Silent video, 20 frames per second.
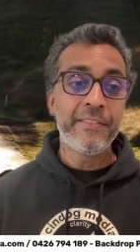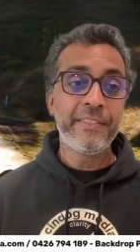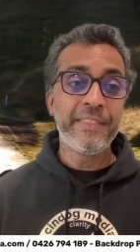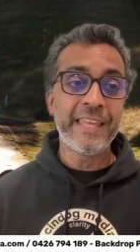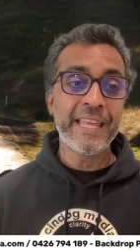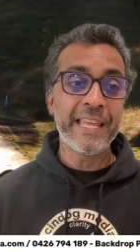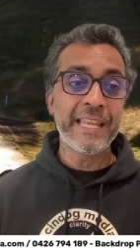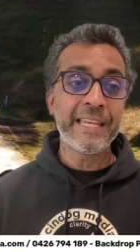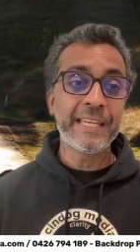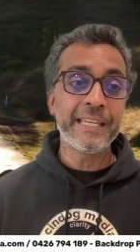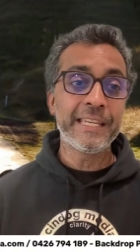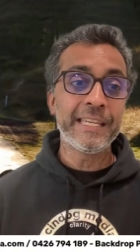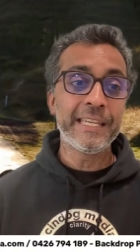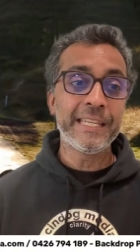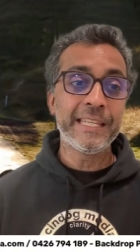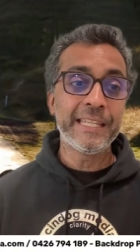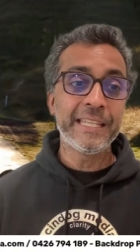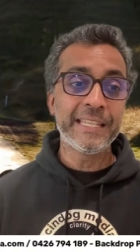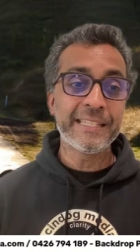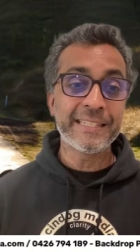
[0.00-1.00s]
then
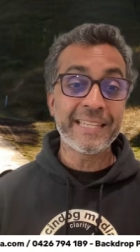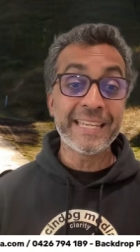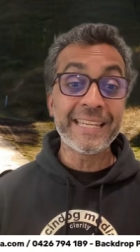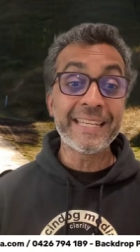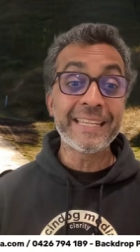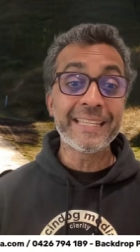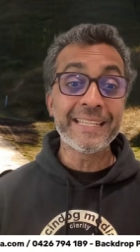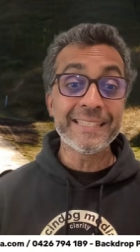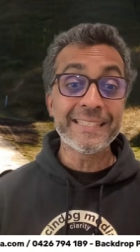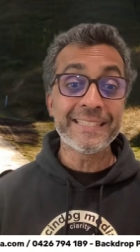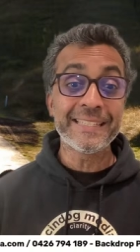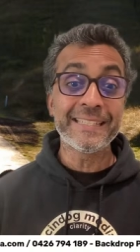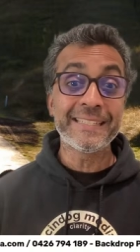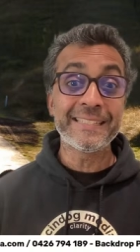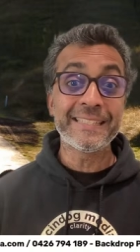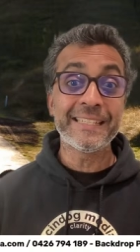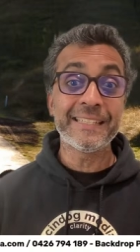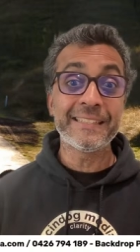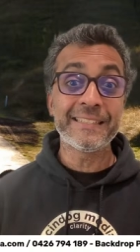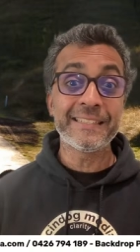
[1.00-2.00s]
there's an
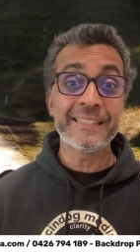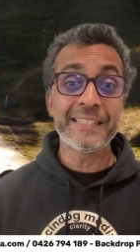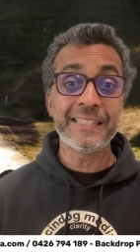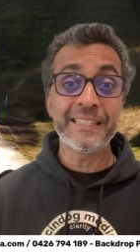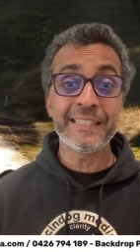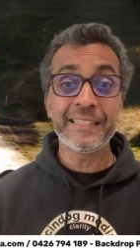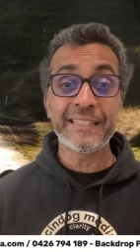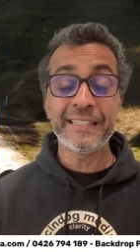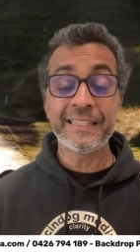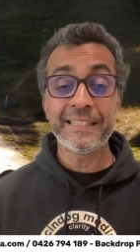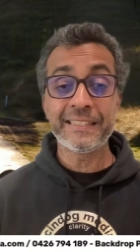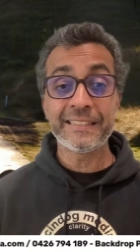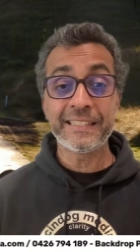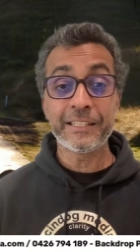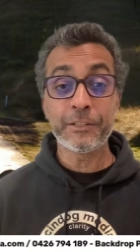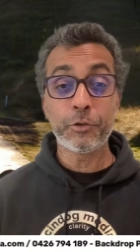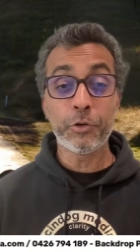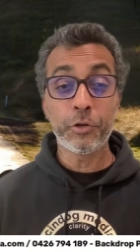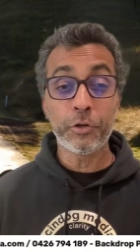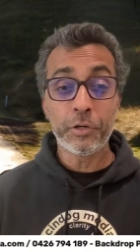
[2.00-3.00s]
inconsistency.
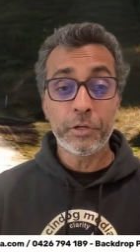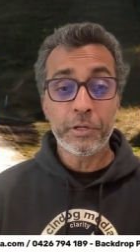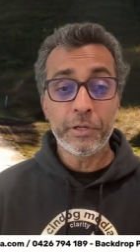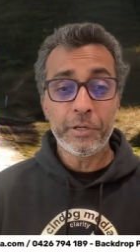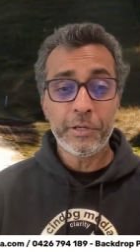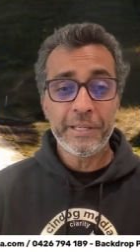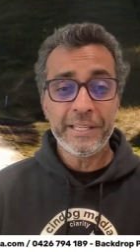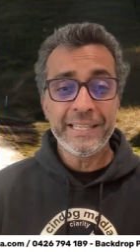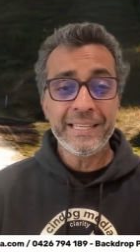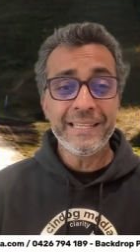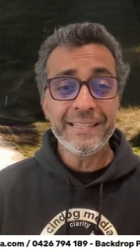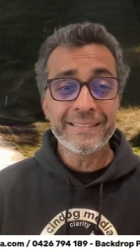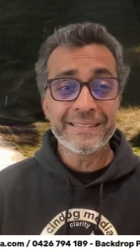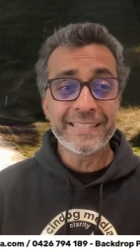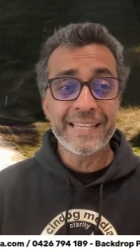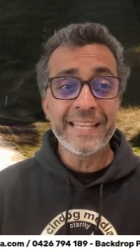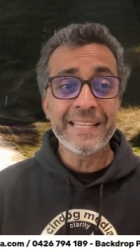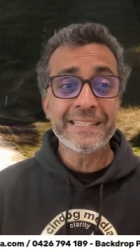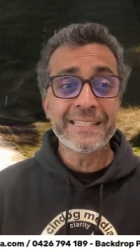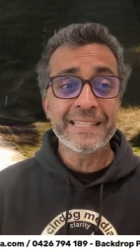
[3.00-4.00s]
In a
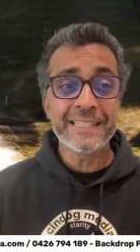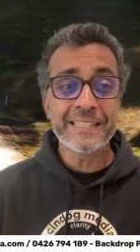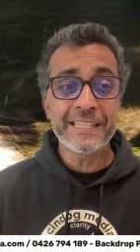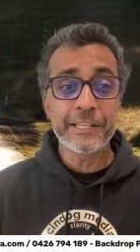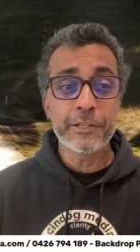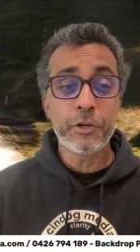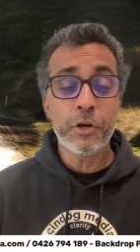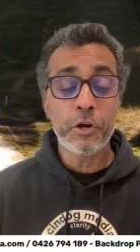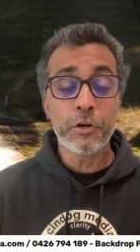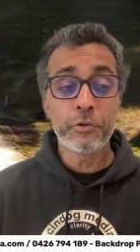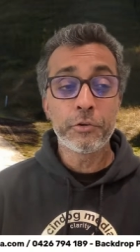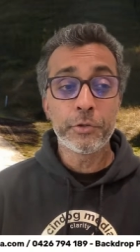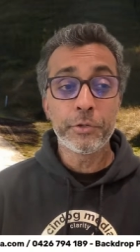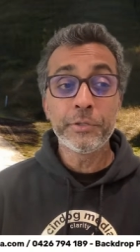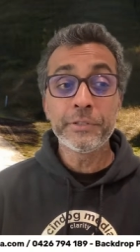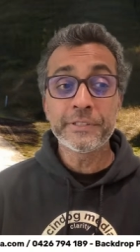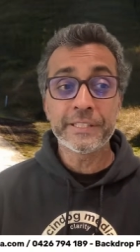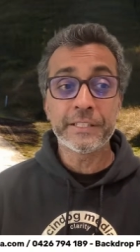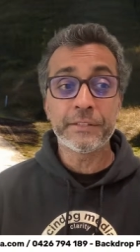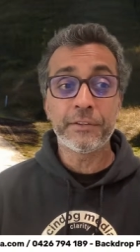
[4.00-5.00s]
sense, there's
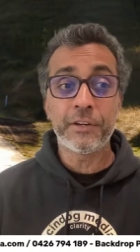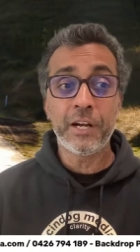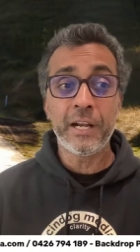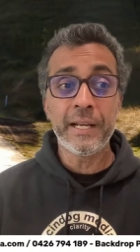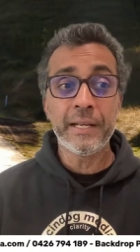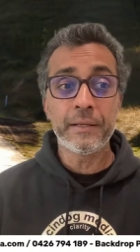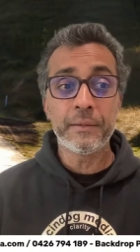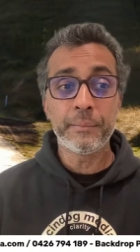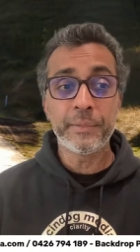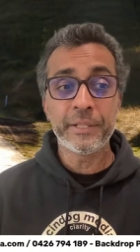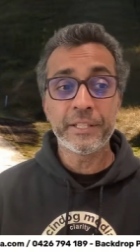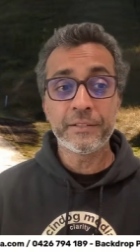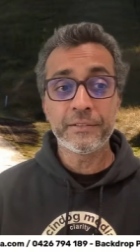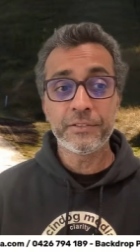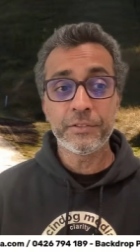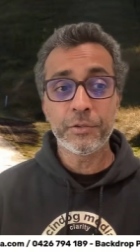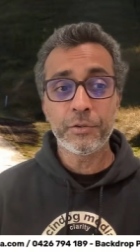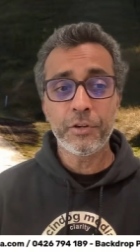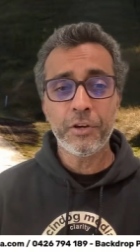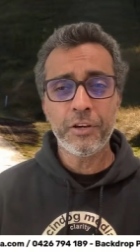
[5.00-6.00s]
incongruency, right? Because
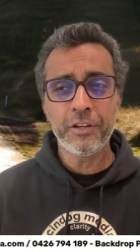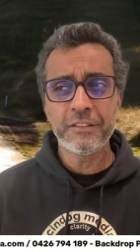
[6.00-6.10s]
you